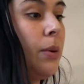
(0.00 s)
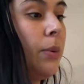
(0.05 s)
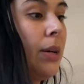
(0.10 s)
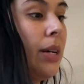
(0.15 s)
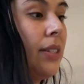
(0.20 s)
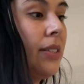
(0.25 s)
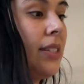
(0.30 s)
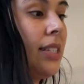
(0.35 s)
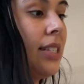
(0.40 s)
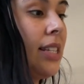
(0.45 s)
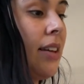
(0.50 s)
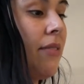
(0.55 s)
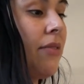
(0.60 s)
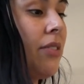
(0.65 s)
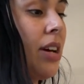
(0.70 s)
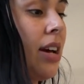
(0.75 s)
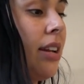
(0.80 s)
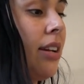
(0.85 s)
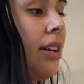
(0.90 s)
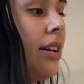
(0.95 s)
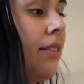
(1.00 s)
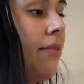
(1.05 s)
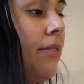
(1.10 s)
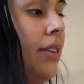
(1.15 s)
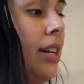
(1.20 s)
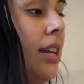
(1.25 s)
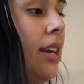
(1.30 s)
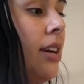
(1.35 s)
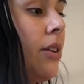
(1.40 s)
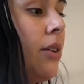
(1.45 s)
a while since I've done a
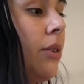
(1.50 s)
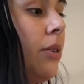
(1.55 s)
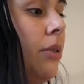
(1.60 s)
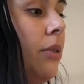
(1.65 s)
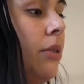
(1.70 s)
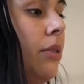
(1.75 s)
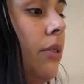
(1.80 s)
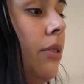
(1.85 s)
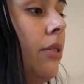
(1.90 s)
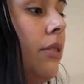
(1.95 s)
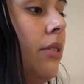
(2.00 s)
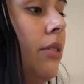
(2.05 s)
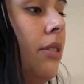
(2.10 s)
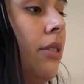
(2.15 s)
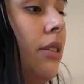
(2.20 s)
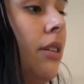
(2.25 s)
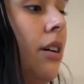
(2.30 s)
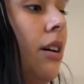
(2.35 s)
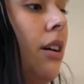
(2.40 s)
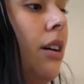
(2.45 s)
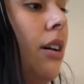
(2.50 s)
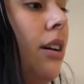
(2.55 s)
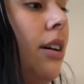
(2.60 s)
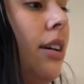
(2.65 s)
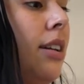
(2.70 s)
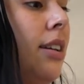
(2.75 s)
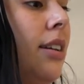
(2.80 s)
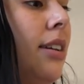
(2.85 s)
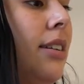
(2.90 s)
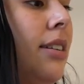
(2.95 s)
video
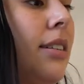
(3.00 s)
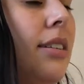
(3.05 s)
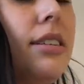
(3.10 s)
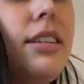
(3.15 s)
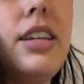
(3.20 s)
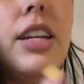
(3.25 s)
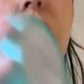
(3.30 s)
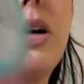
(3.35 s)
on, you